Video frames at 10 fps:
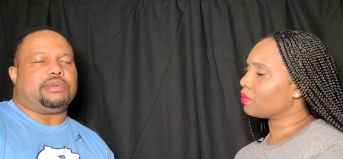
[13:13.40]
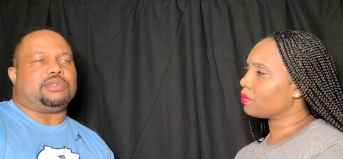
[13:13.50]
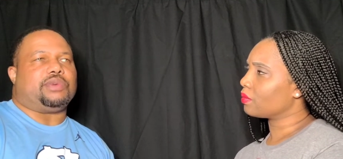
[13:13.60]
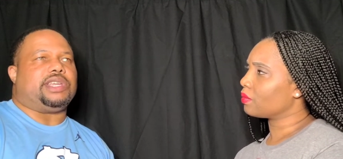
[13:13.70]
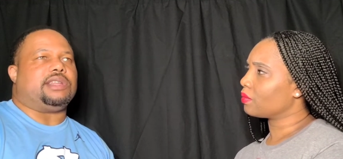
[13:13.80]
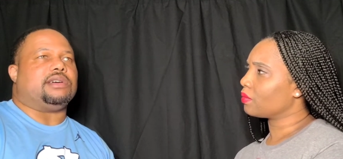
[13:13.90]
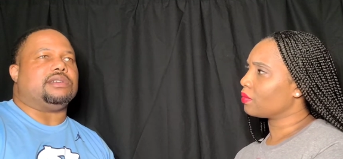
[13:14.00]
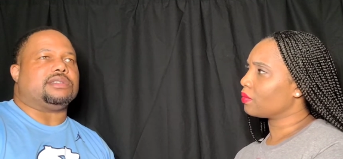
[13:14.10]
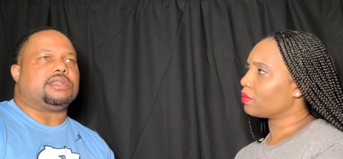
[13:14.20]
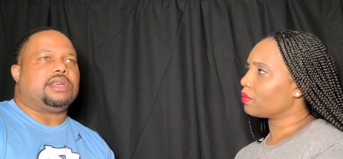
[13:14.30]
Speaker 1: there was weight
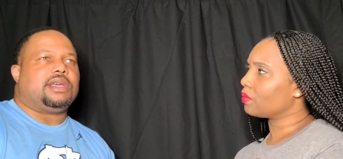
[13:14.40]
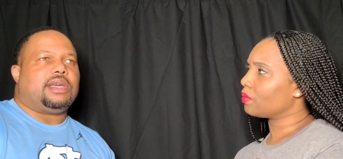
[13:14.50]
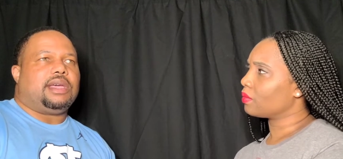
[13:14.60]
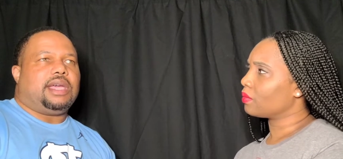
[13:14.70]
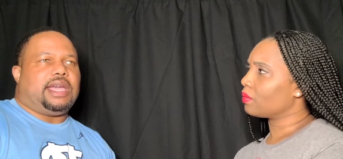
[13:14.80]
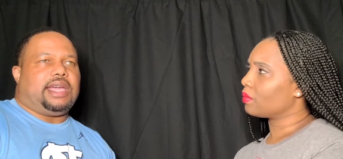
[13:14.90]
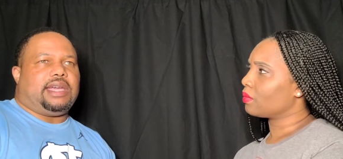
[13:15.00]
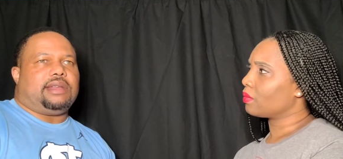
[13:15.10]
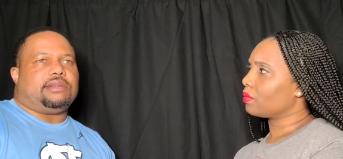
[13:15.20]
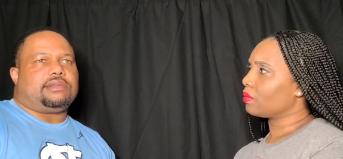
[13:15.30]
loss.
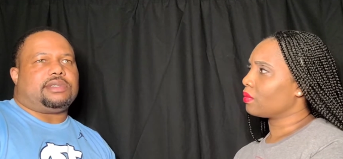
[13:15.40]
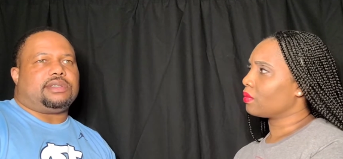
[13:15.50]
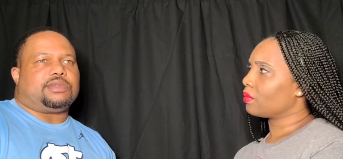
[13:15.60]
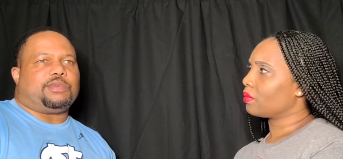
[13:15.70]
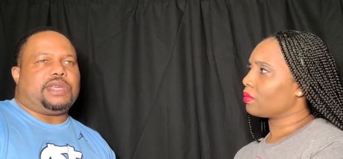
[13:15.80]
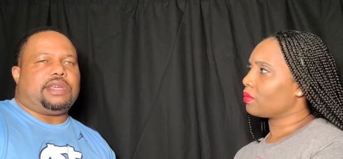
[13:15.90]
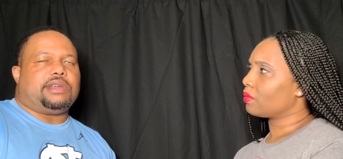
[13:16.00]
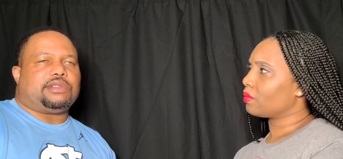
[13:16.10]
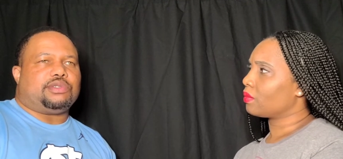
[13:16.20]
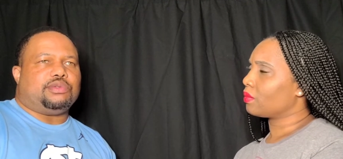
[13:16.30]
And to
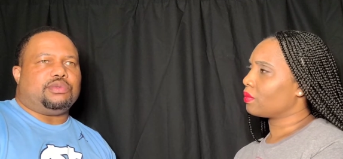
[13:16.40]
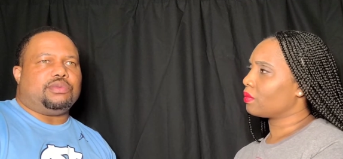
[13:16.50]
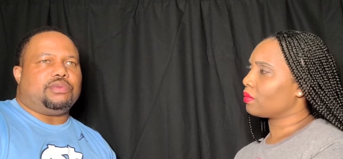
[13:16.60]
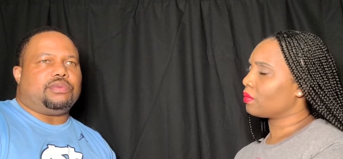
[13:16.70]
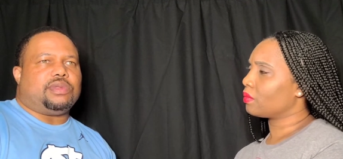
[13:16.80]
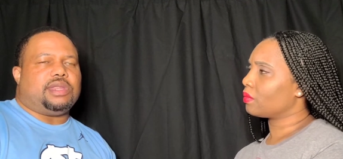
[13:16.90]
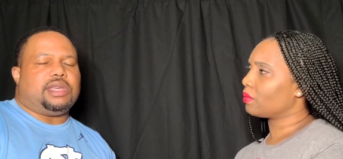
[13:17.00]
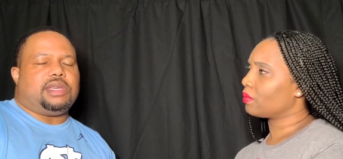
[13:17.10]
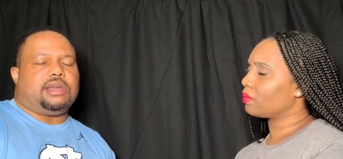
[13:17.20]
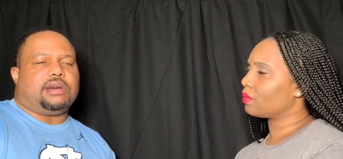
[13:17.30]
speak to
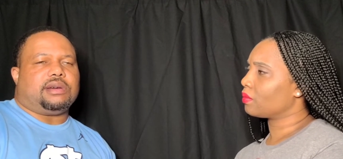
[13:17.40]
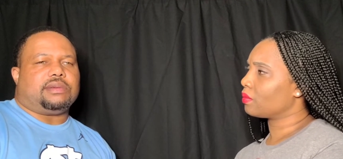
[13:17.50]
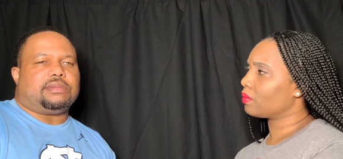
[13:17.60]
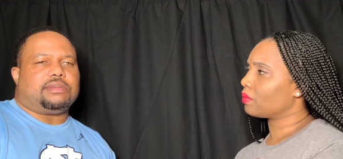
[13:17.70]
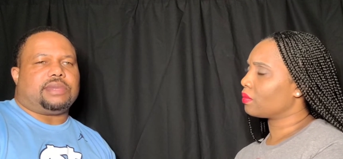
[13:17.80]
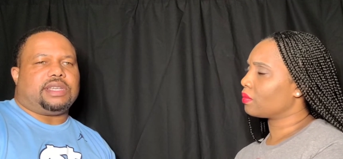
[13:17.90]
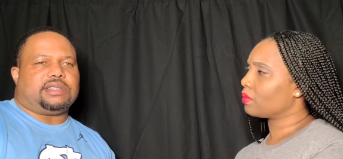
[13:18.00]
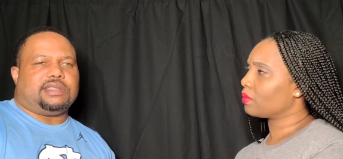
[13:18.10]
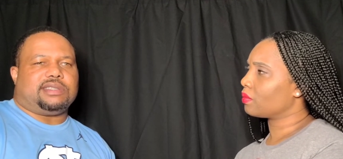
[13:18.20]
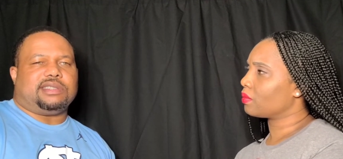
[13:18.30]
the um,
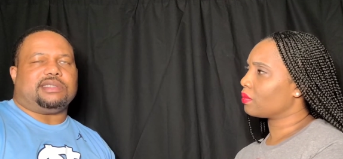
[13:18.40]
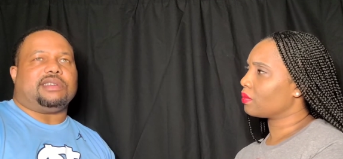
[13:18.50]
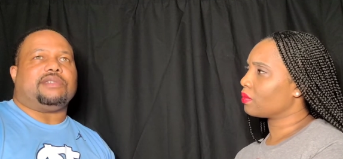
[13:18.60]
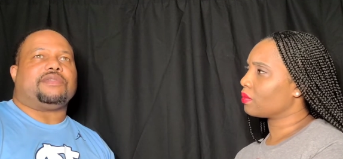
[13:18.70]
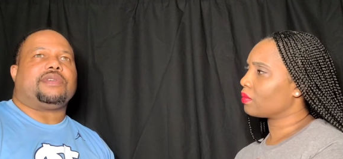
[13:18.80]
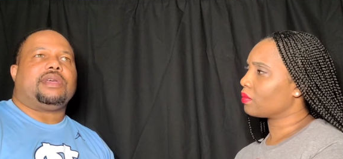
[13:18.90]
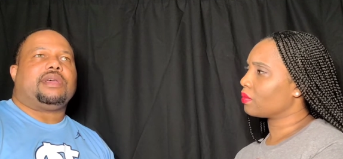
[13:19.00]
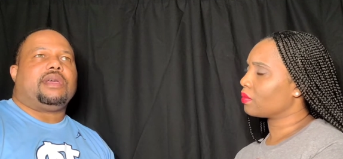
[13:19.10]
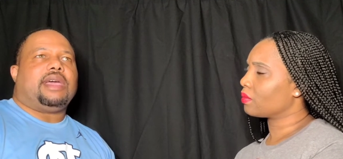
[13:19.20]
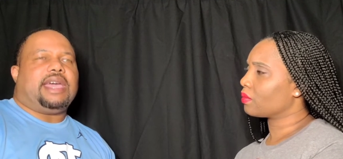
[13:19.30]
instances of
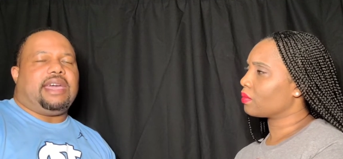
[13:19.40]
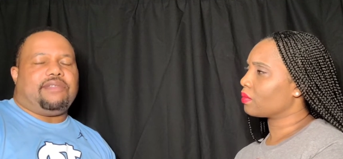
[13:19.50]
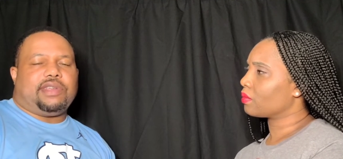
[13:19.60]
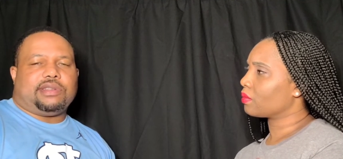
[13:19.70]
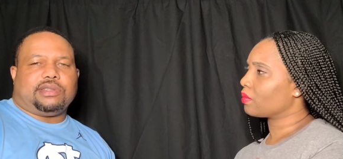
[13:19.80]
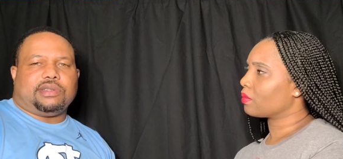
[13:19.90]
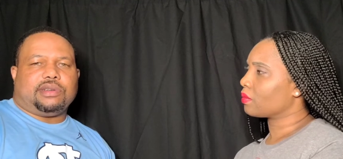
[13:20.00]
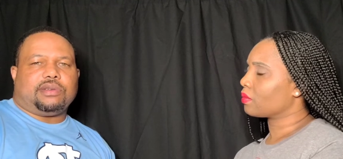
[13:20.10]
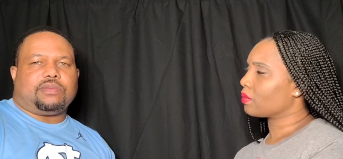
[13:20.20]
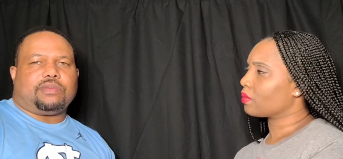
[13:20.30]
having
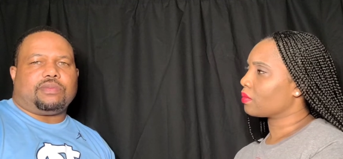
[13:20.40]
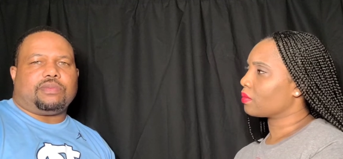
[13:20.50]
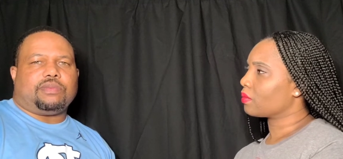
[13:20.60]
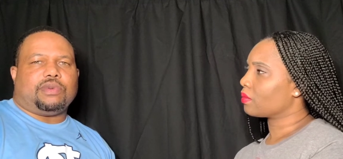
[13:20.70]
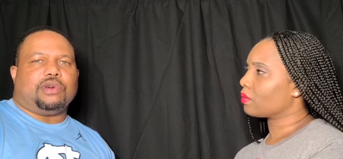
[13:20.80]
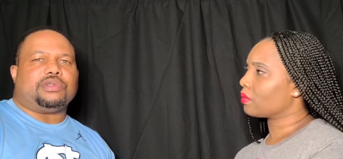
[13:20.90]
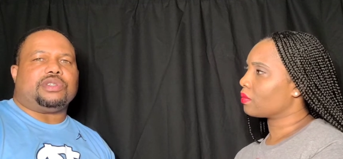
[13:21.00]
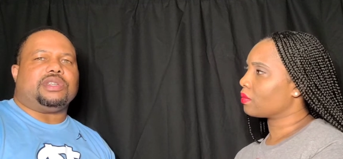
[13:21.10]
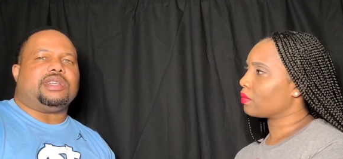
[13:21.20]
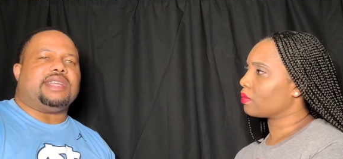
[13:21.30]
to go
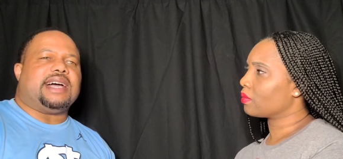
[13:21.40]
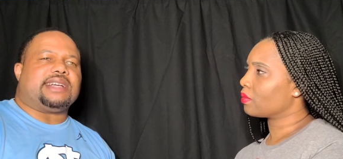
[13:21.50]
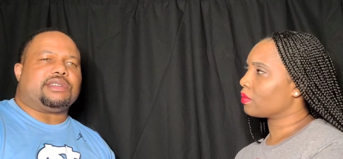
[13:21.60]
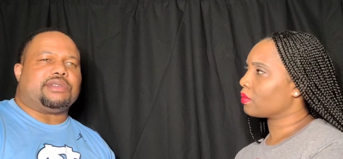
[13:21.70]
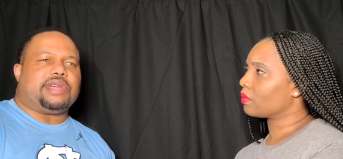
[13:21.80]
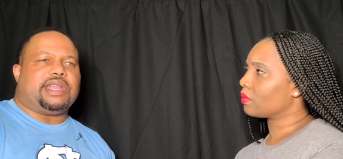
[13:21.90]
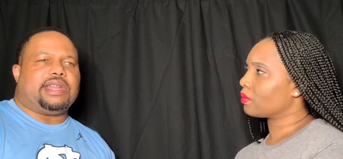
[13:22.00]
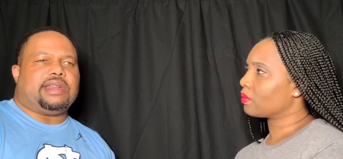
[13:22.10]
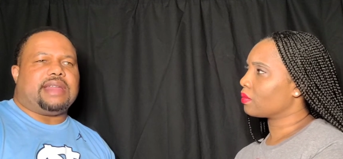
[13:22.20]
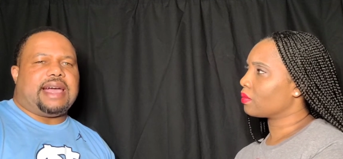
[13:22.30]
to the doctor
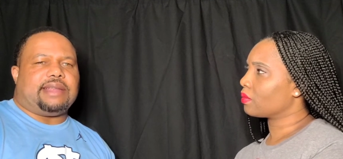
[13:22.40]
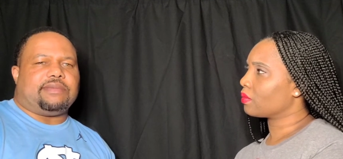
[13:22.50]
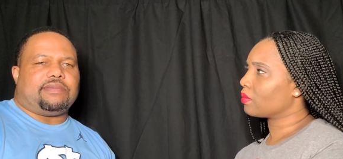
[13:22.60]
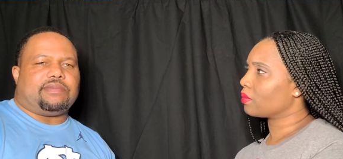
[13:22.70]
and not,